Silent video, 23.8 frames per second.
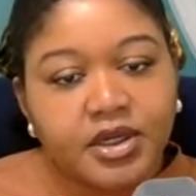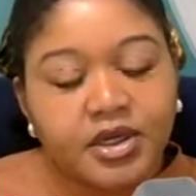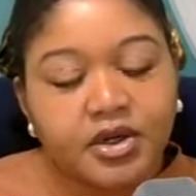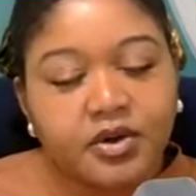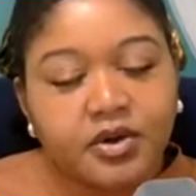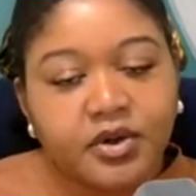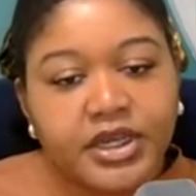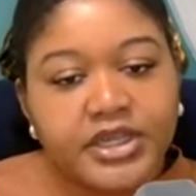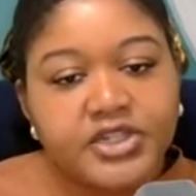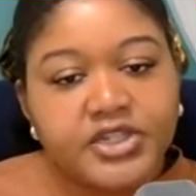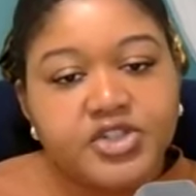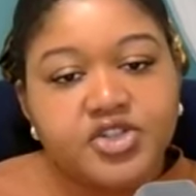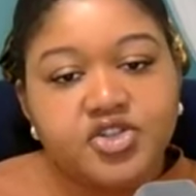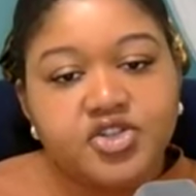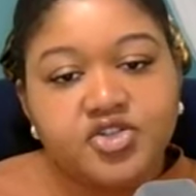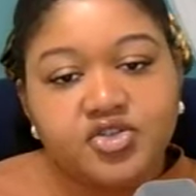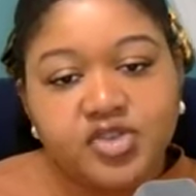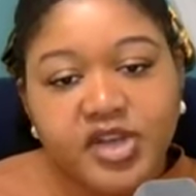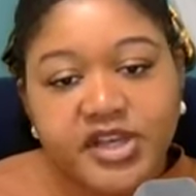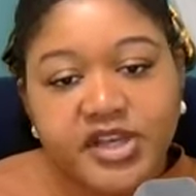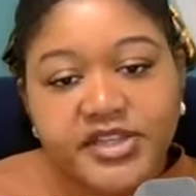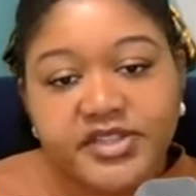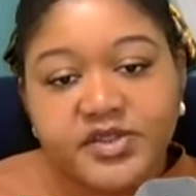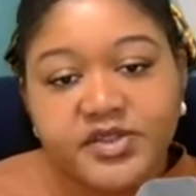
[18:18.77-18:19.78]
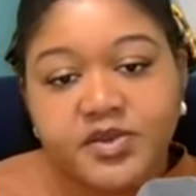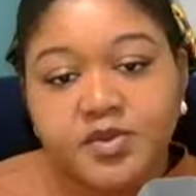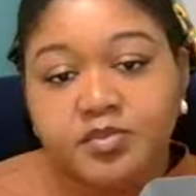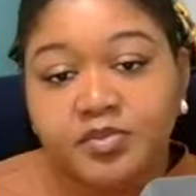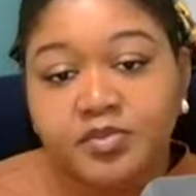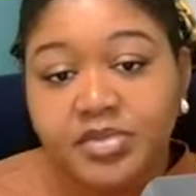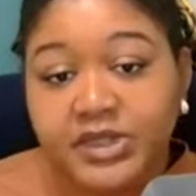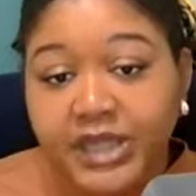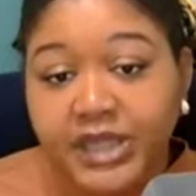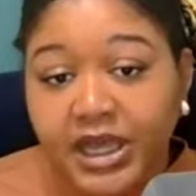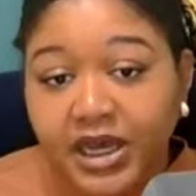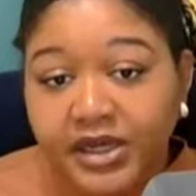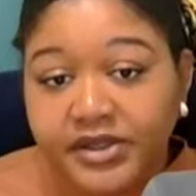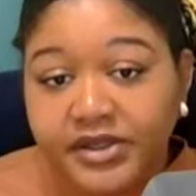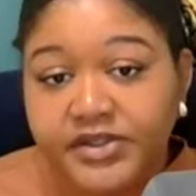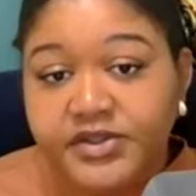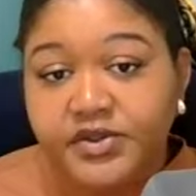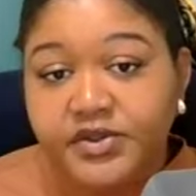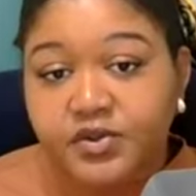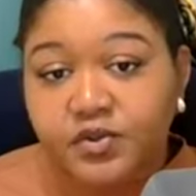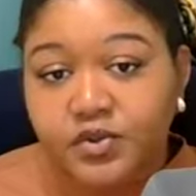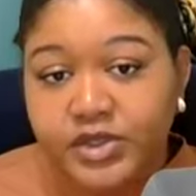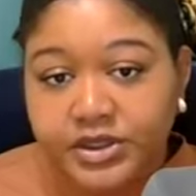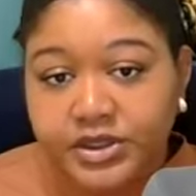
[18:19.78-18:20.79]
Okay, stress
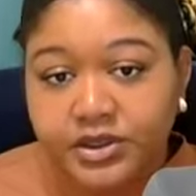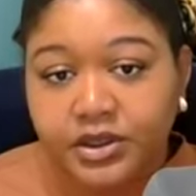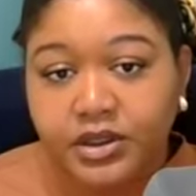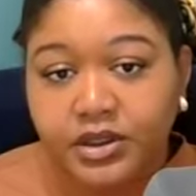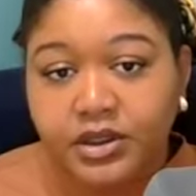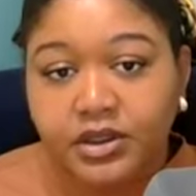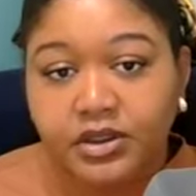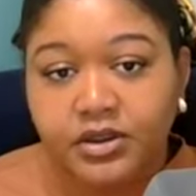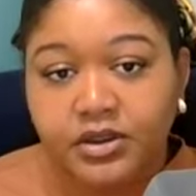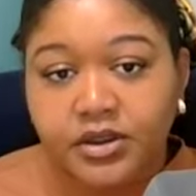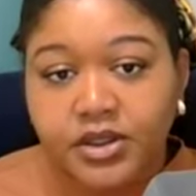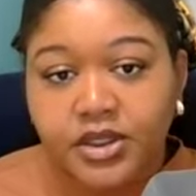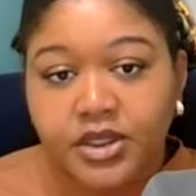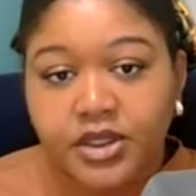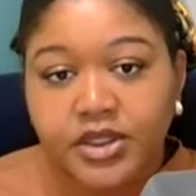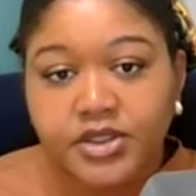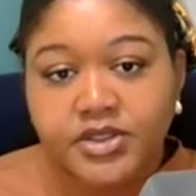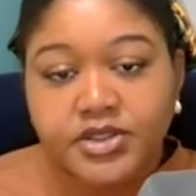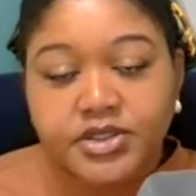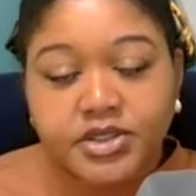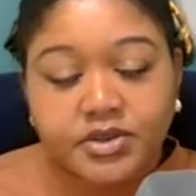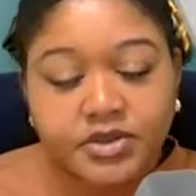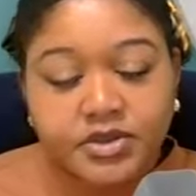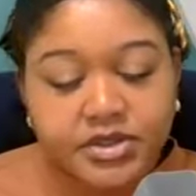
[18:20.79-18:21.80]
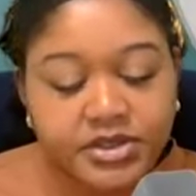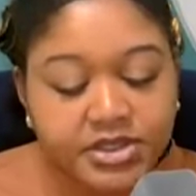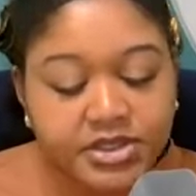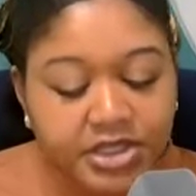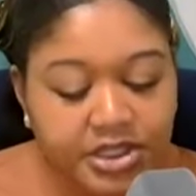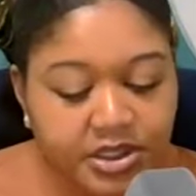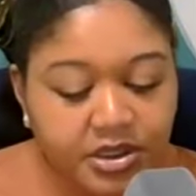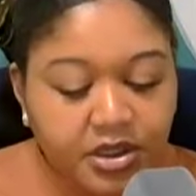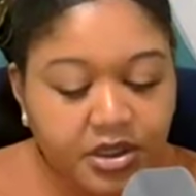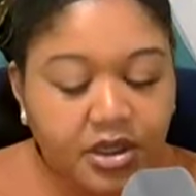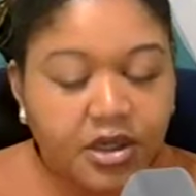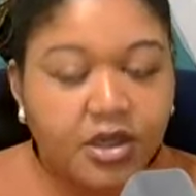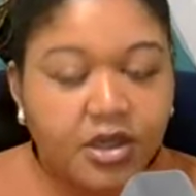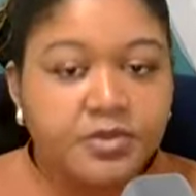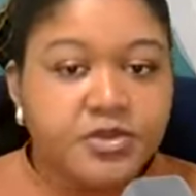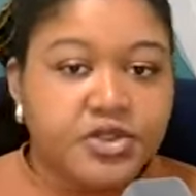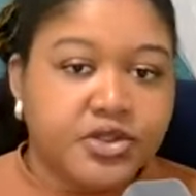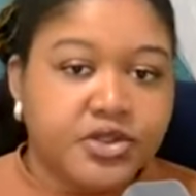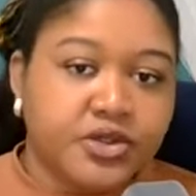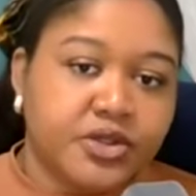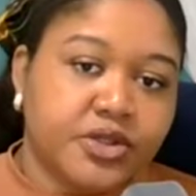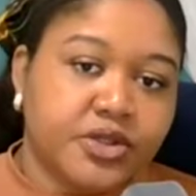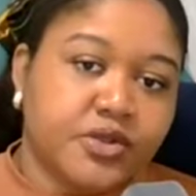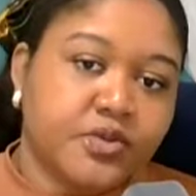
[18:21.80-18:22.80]
blocks recall. So stay calm
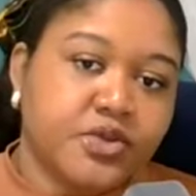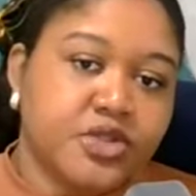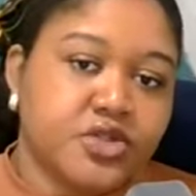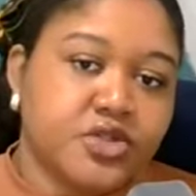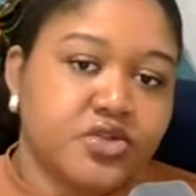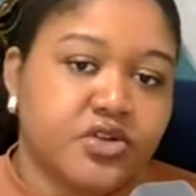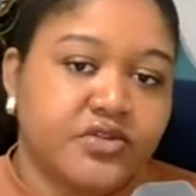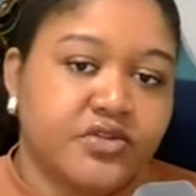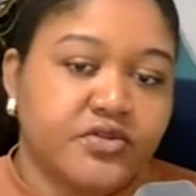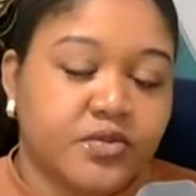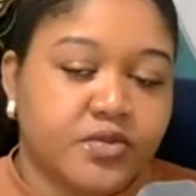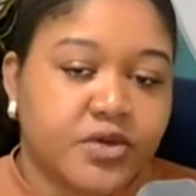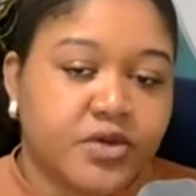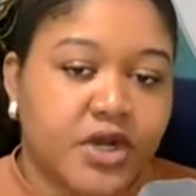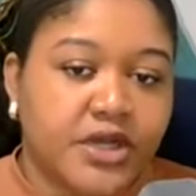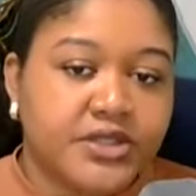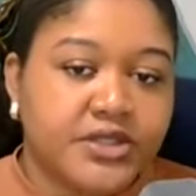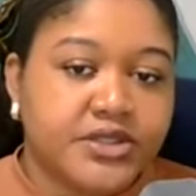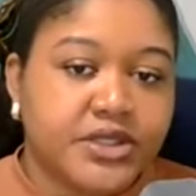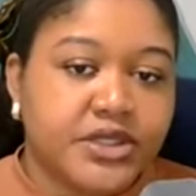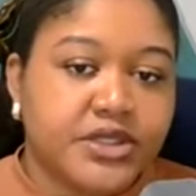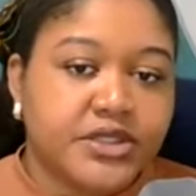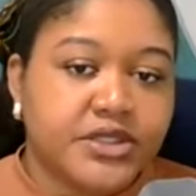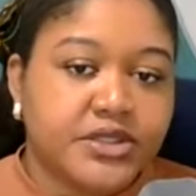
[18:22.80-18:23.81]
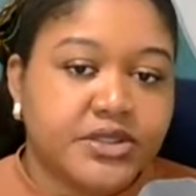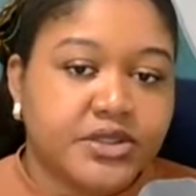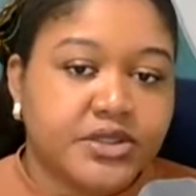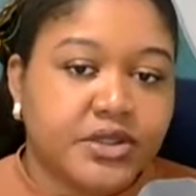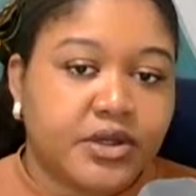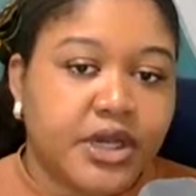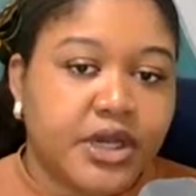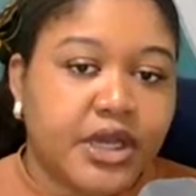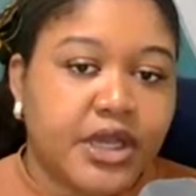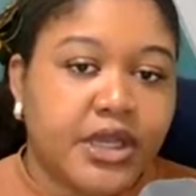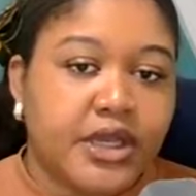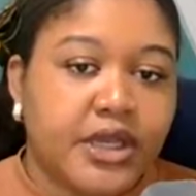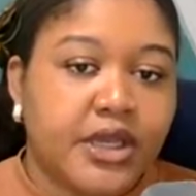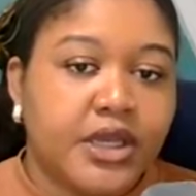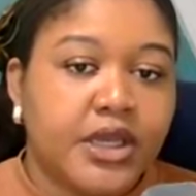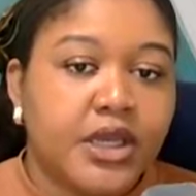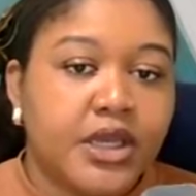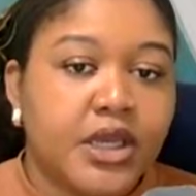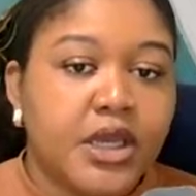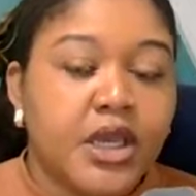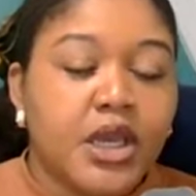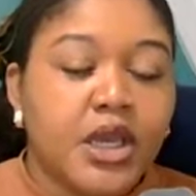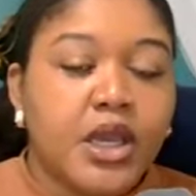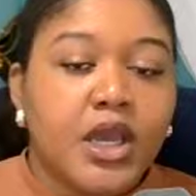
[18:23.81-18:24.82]
during the retrieval process. All right.
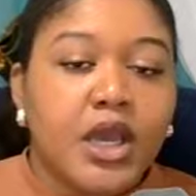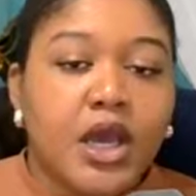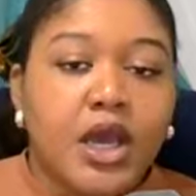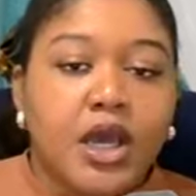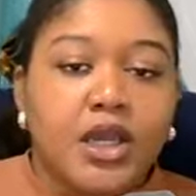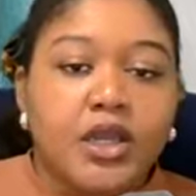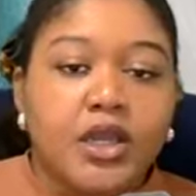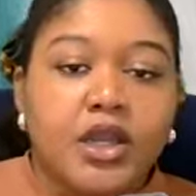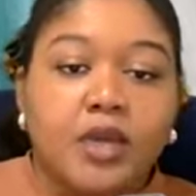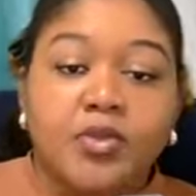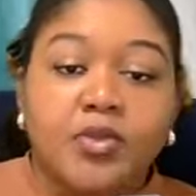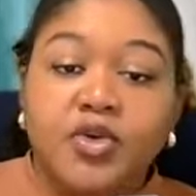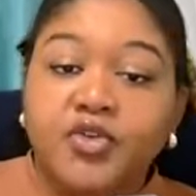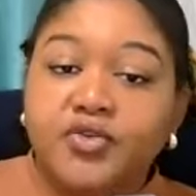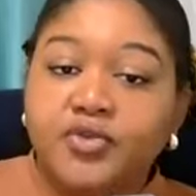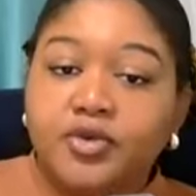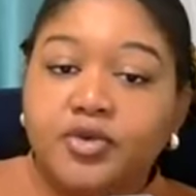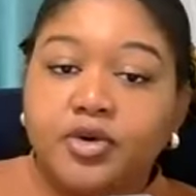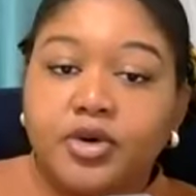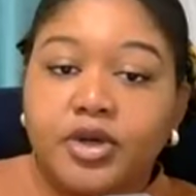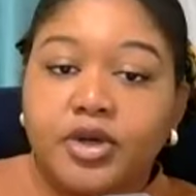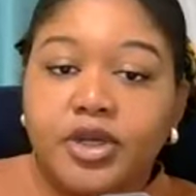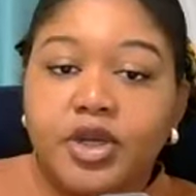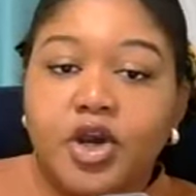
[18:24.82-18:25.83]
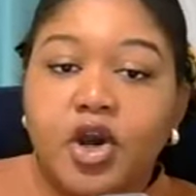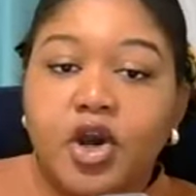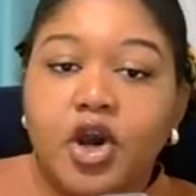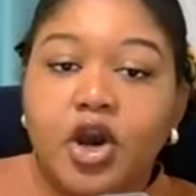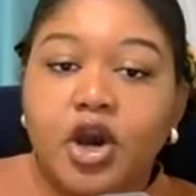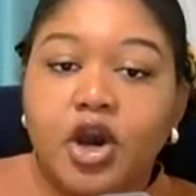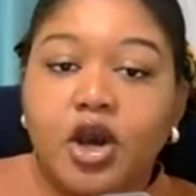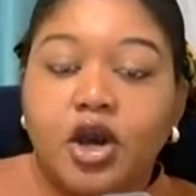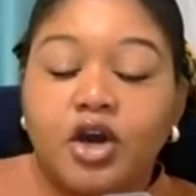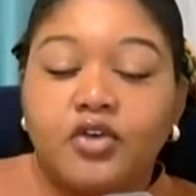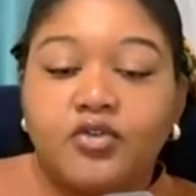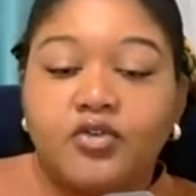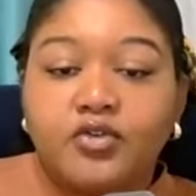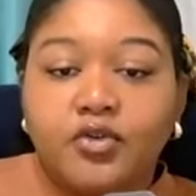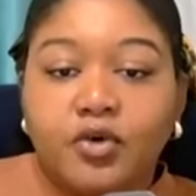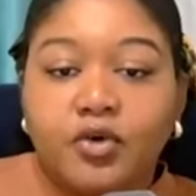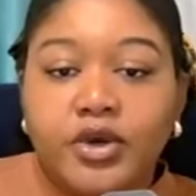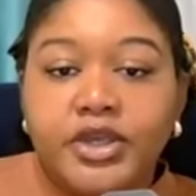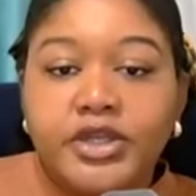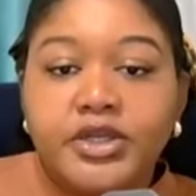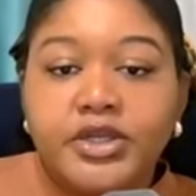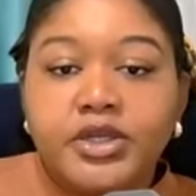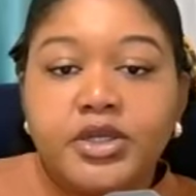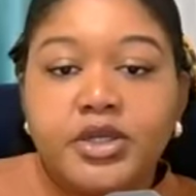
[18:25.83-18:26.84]
Number four,
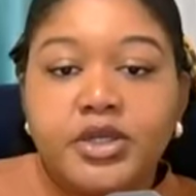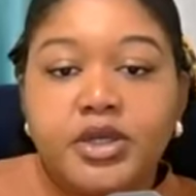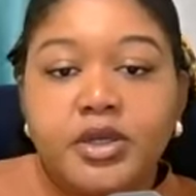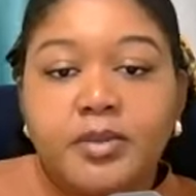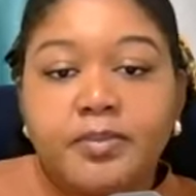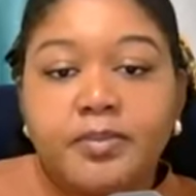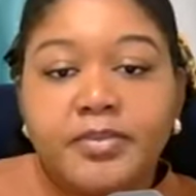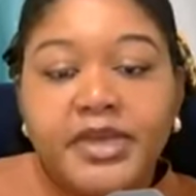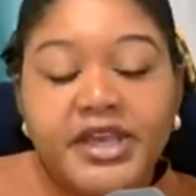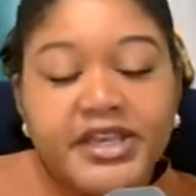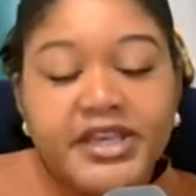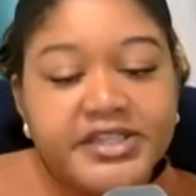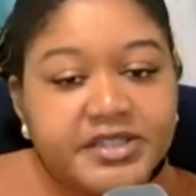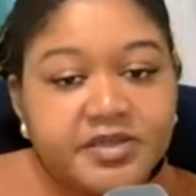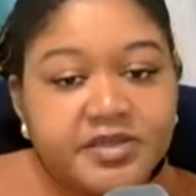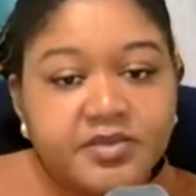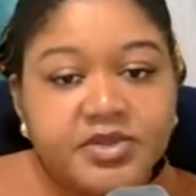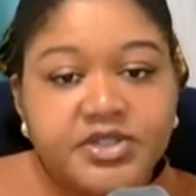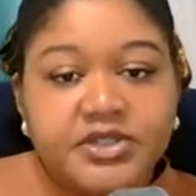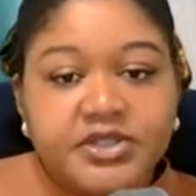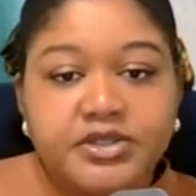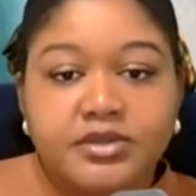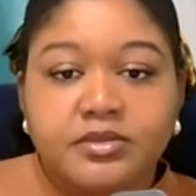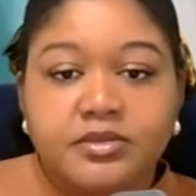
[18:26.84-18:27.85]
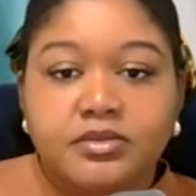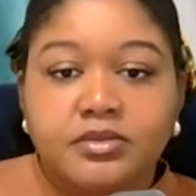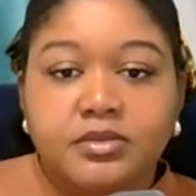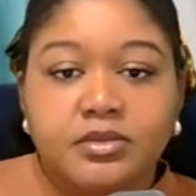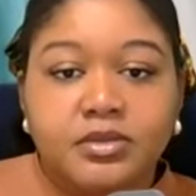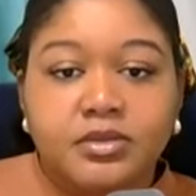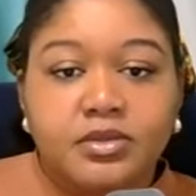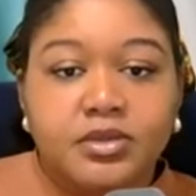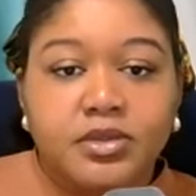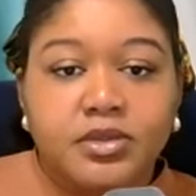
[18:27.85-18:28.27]
avoid pessimism.